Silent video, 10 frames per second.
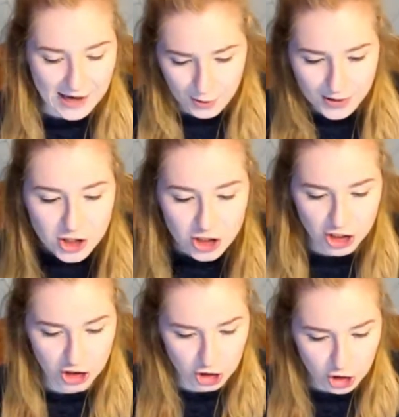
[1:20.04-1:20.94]

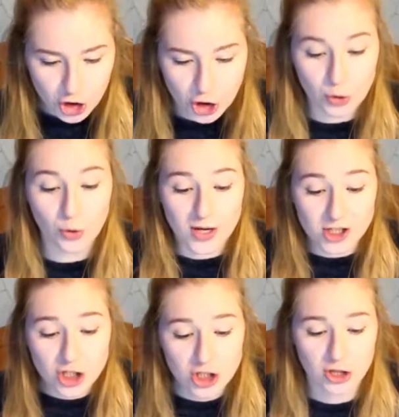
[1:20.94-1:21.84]
question 2.
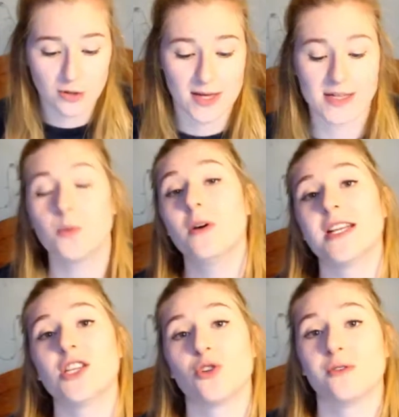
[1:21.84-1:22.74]
Question 2 is,
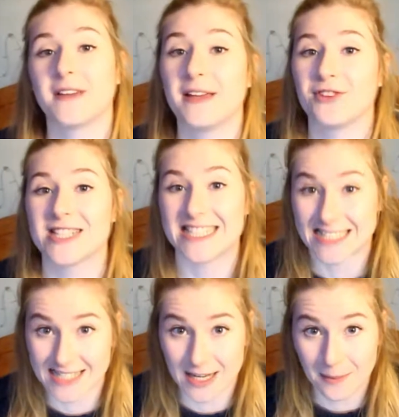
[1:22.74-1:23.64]
what is your favourite
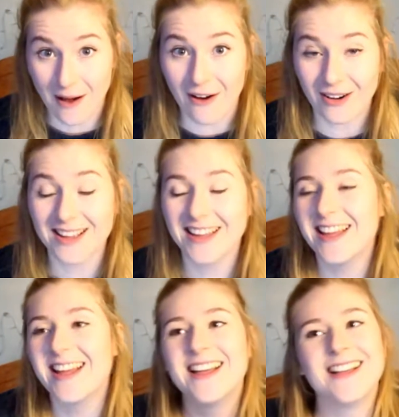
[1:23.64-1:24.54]
Disney park?
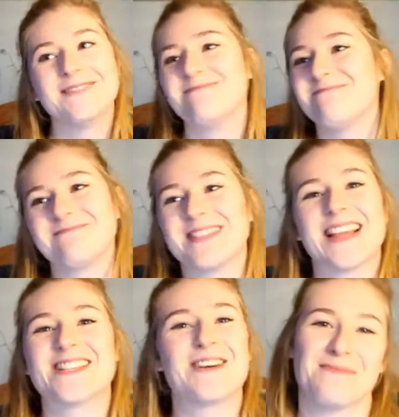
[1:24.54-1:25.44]

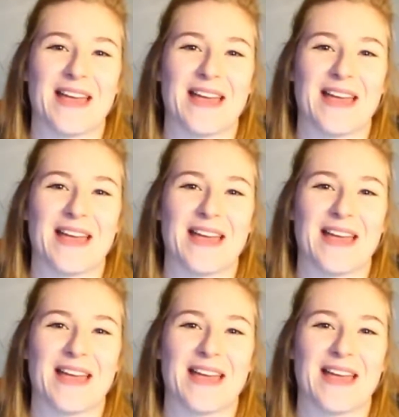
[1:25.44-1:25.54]
It's gotta be